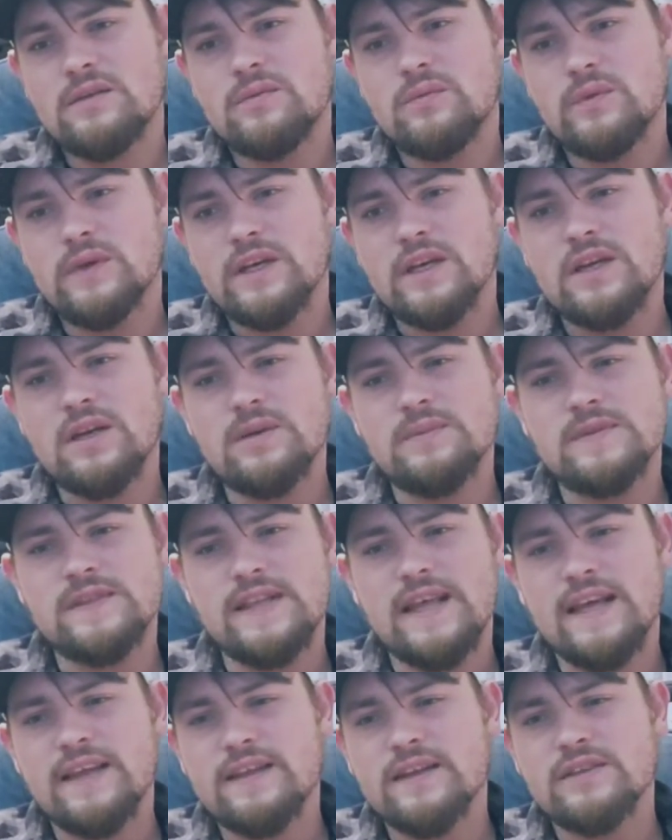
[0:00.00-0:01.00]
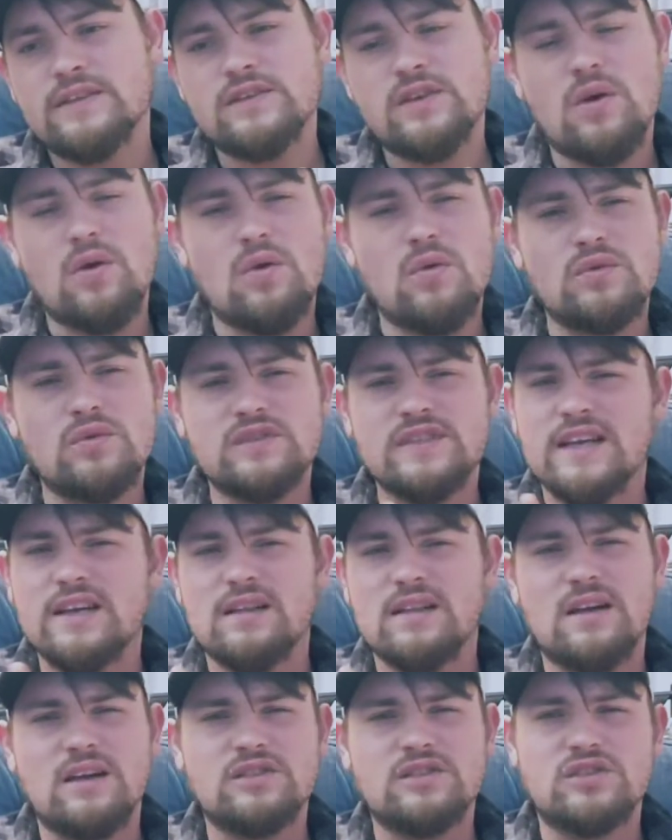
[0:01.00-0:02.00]
when it comes to that, there's a whole
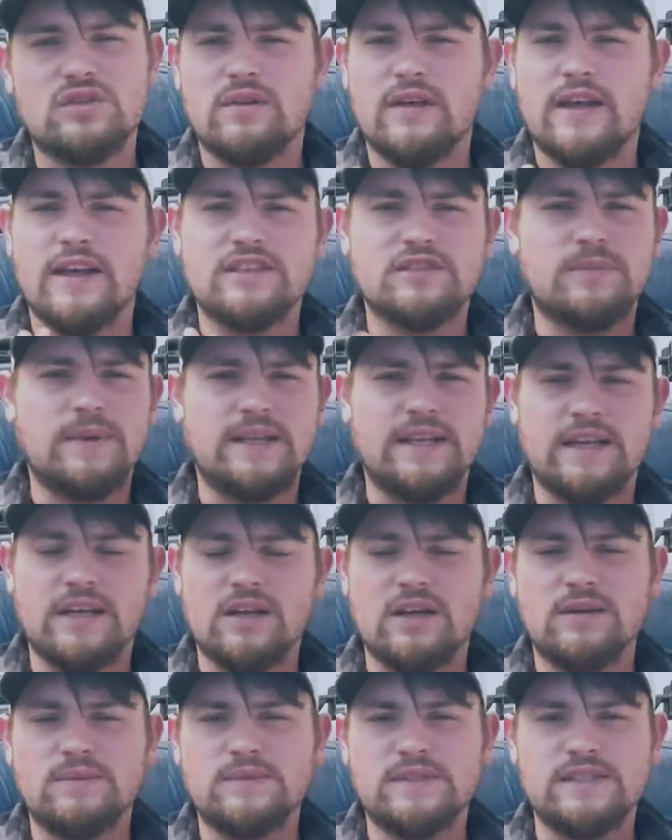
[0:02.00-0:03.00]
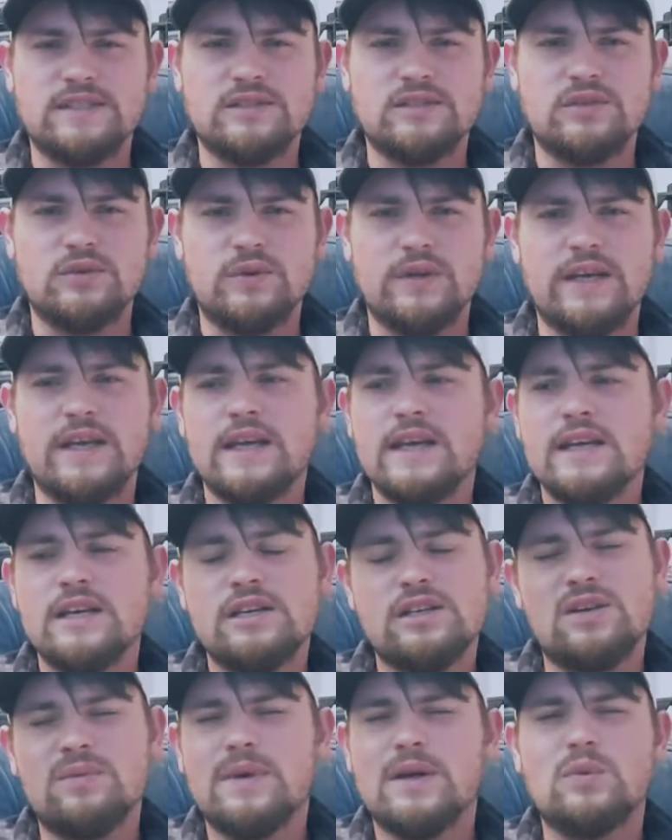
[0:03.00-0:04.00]
psychological aspect that comes into it.
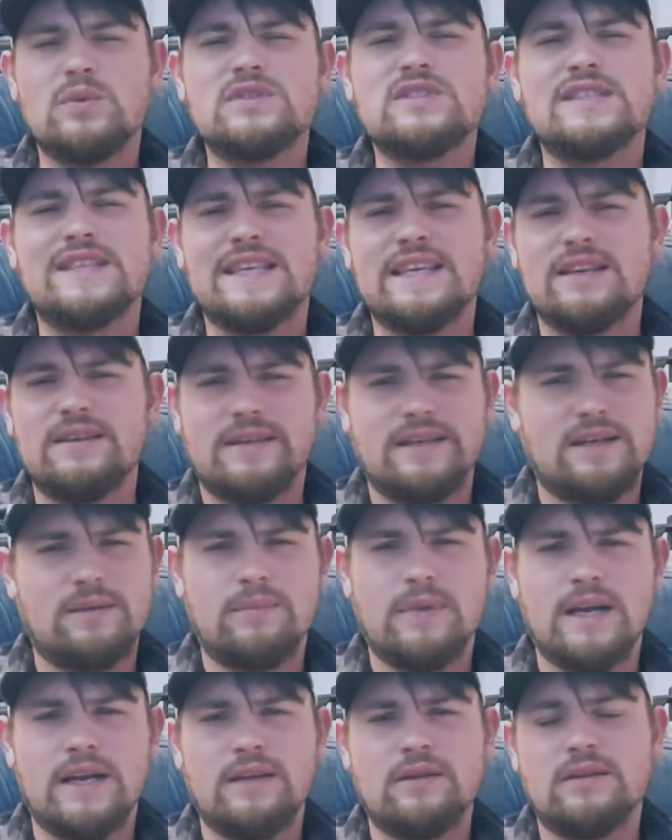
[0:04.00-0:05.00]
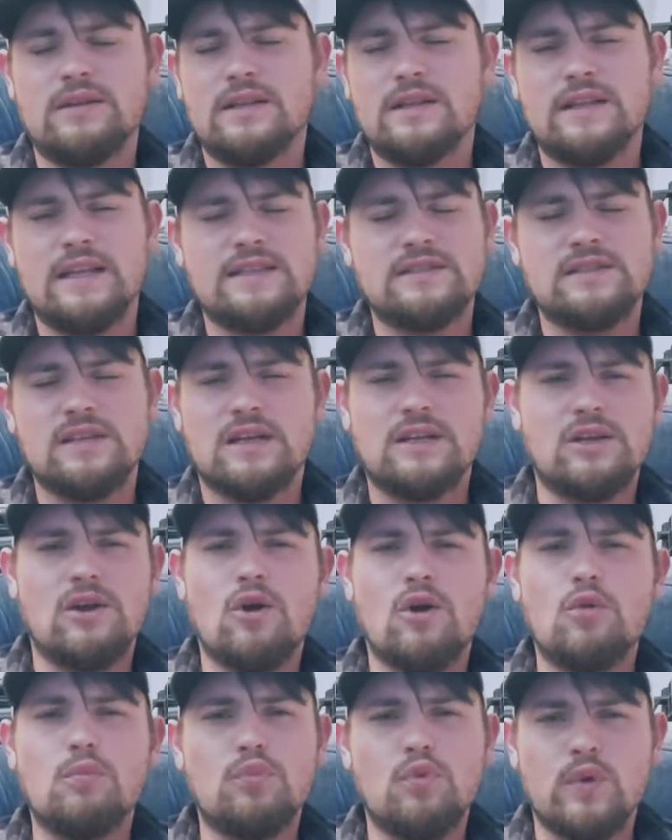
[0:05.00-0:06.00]
Nobody wants to kill anybody. You know, that's not the
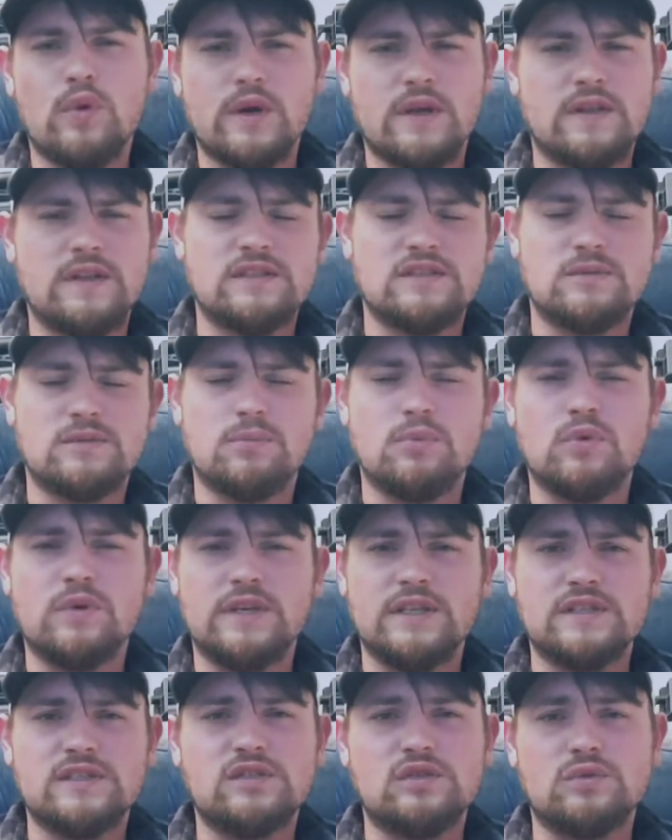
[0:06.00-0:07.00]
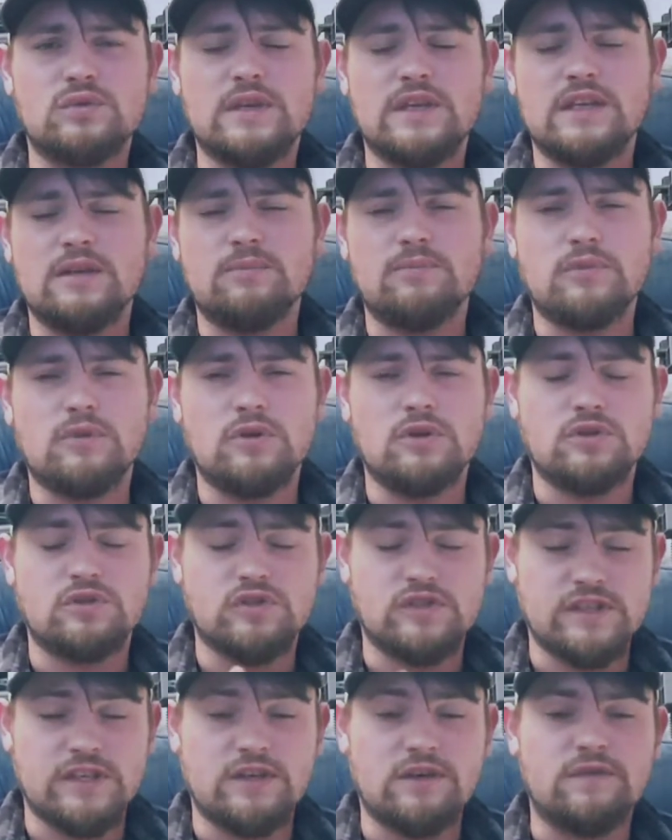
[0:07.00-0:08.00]
whole point of this. The point is to keep
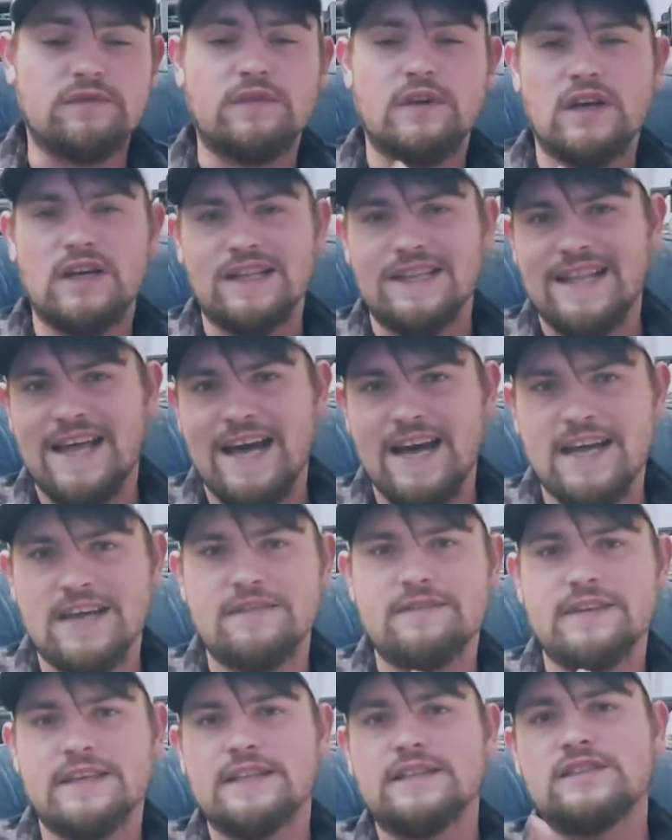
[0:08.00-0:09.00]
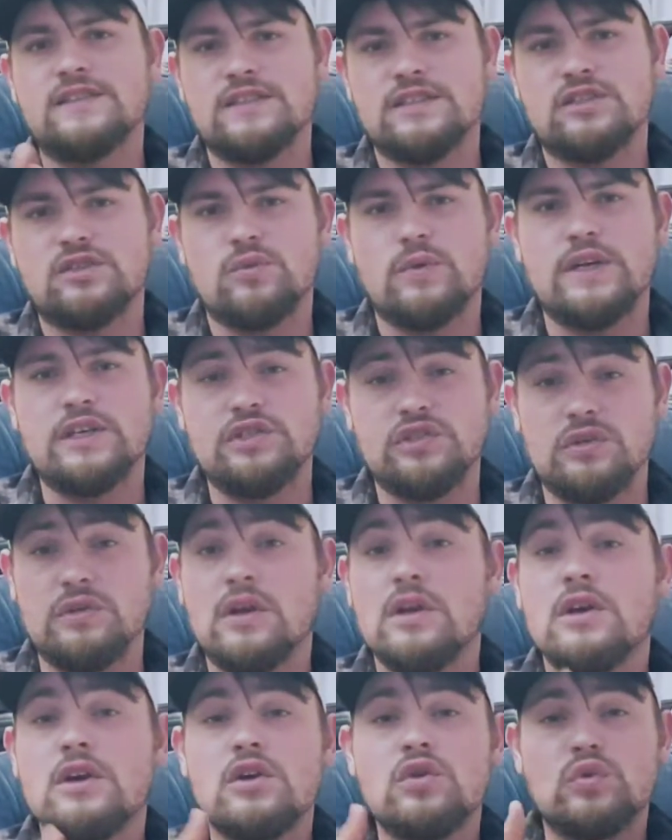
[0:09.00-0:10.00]
yourself alive in a situation
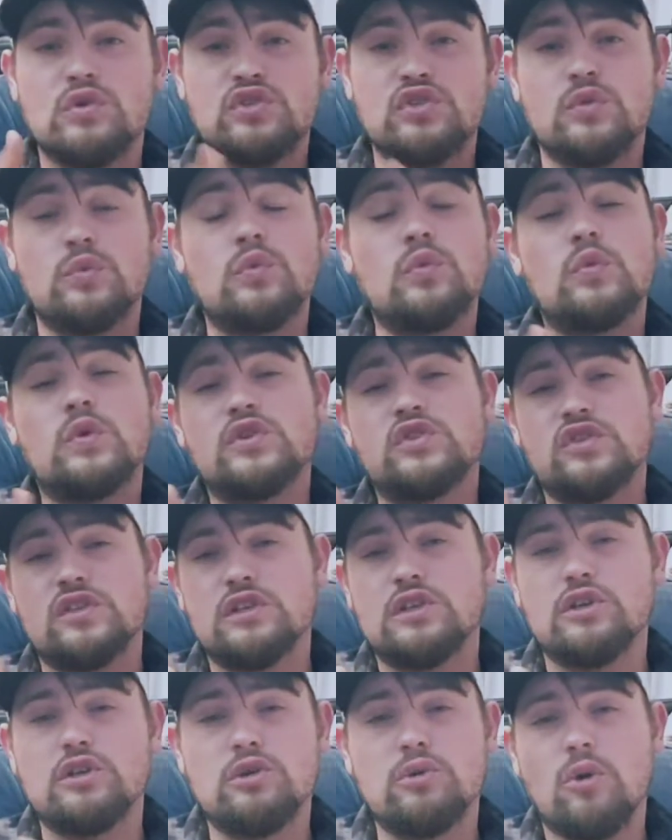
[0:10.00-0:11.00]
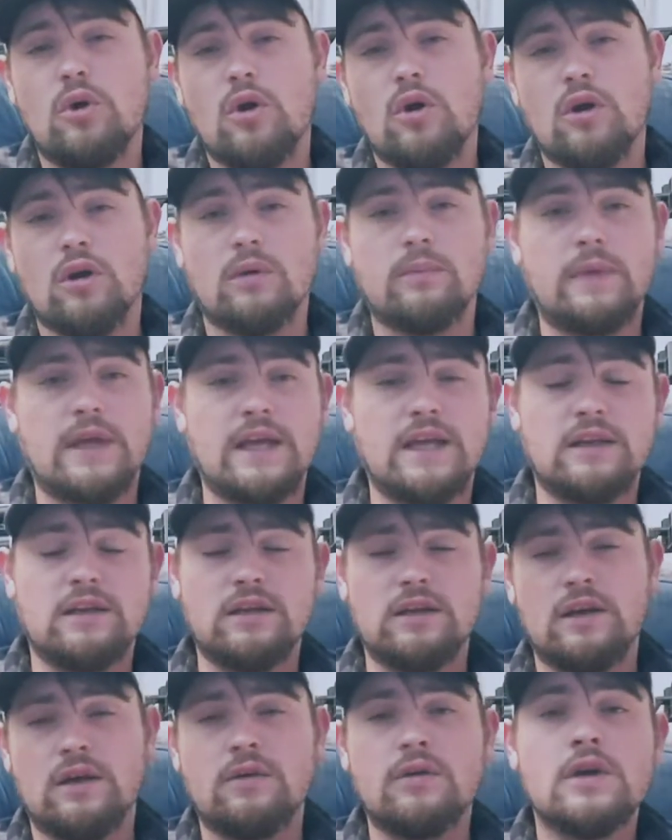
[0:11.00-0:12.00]
where someone wants to do you harm. And,
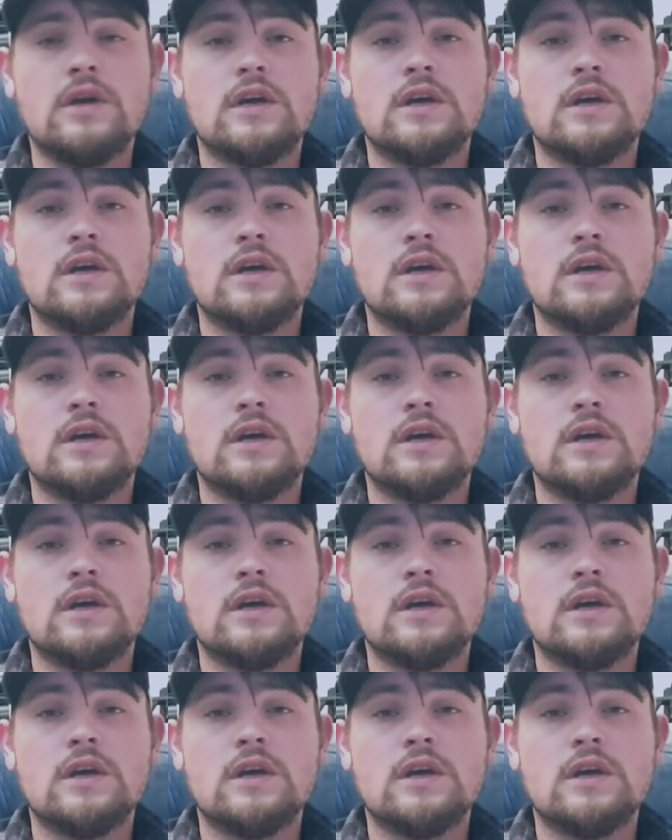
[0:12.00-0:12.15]
you know,